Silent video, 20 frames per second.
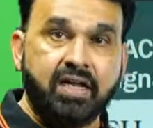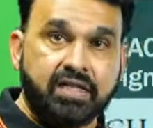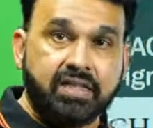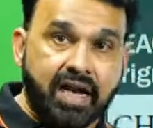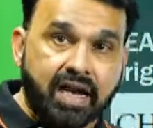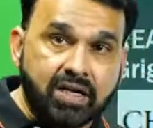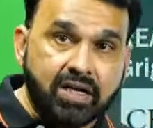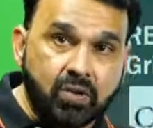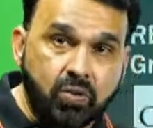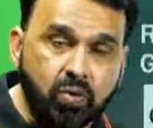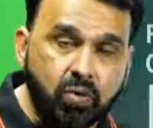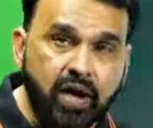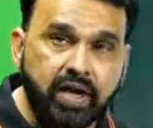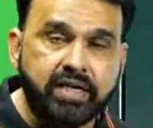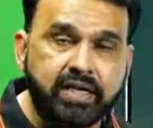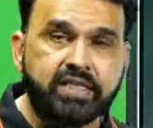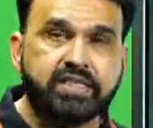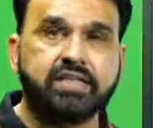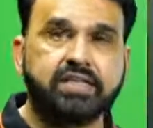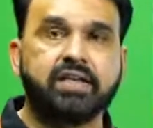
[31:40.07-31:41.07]
They undergo
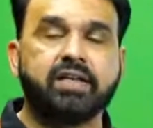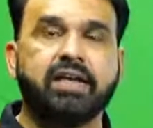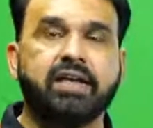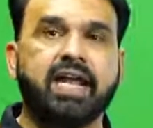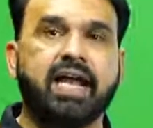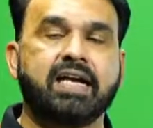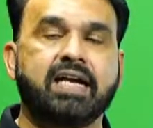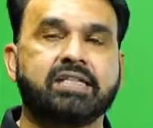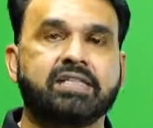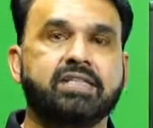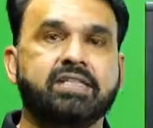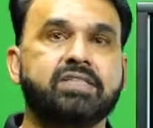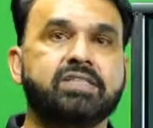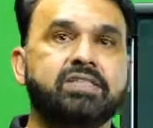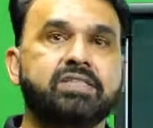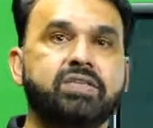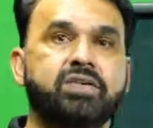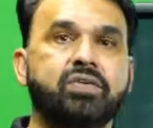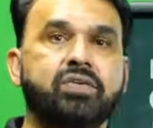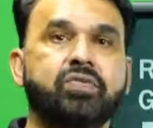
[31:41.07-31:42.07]
addition
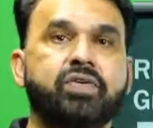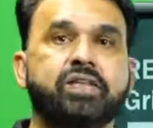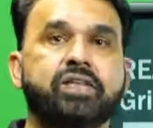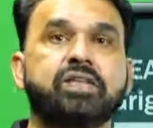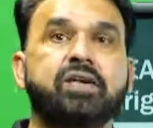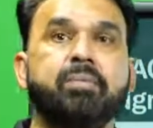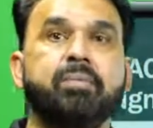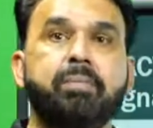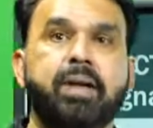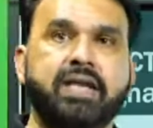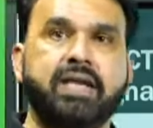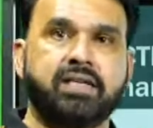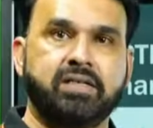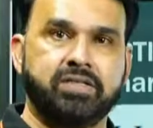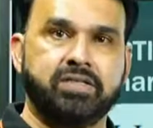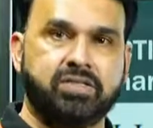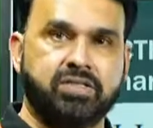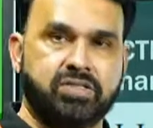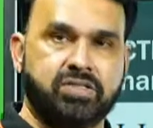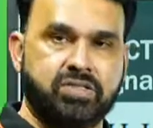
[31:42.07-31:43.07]
reactions with
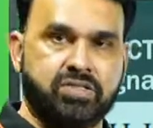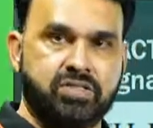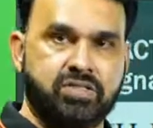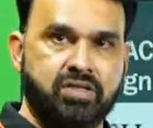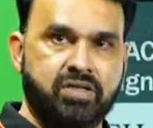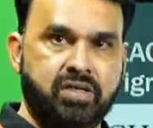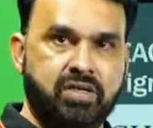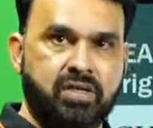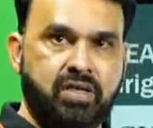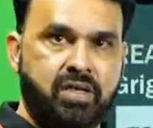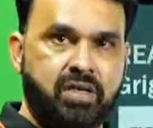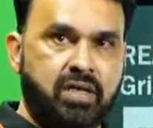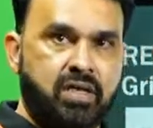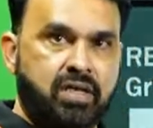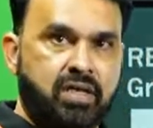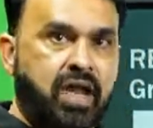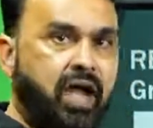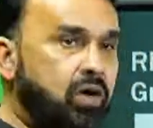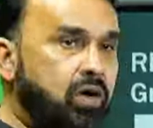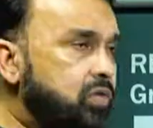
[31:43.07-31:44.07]
metals.
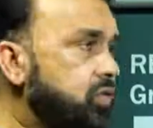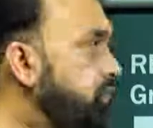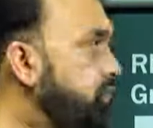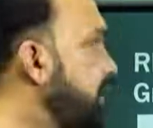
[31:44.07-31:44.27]
Now, the